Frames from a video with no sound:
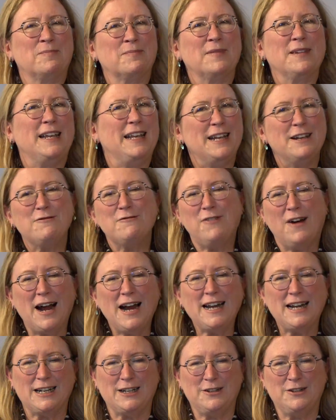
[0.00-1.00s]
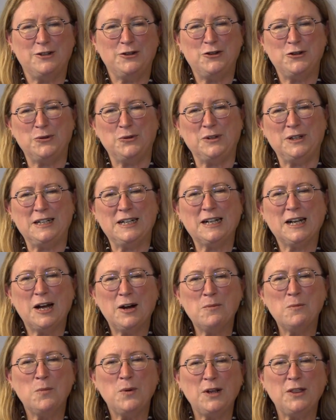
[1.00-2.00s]
he invited Julie to
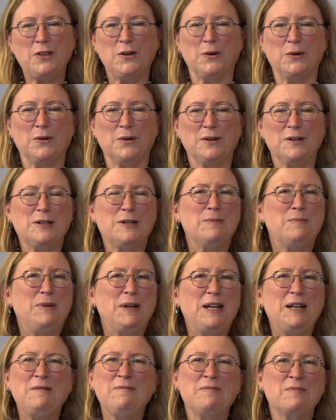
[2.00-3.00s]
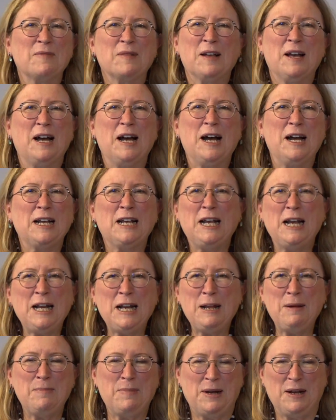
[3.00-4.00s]
come with her to be a
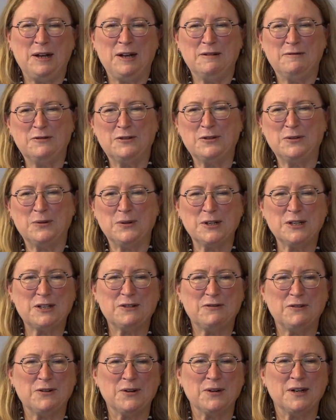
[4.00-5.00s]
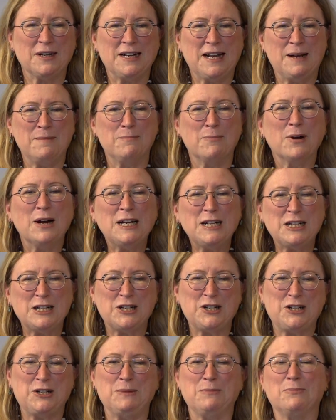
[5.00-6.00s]
guinea pig of sorts for an
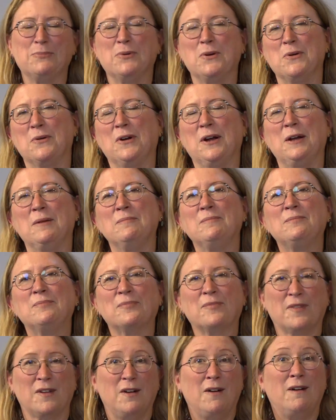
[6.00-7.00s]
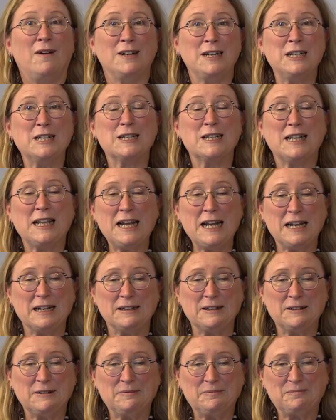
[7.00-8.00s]
apprenticeship program on his land.